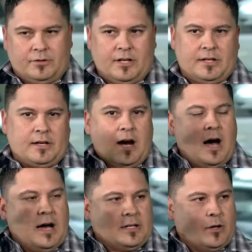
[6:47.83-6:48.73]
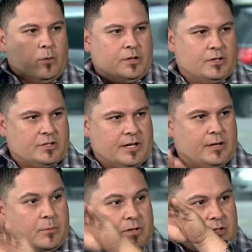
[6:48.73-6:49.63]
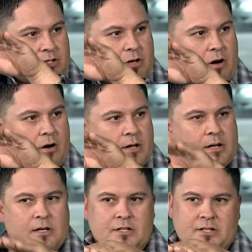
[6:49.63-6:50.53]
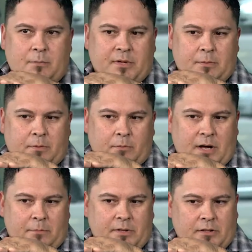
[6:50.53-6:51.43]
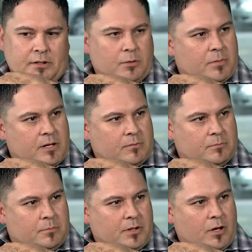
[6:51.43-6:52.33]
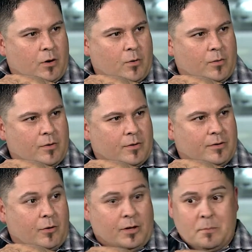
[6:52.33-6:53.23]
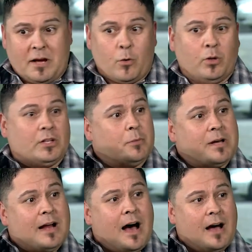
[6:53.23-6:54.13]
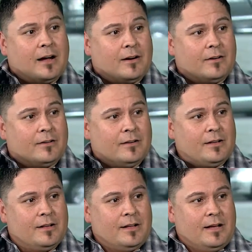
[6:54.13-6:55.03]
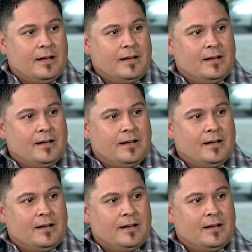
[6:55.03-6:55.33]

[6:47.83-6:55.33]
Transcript: taking a high note, you're staying with the song. Some people might be a little bit below, or okay. they might go a little bit higher. I think that I,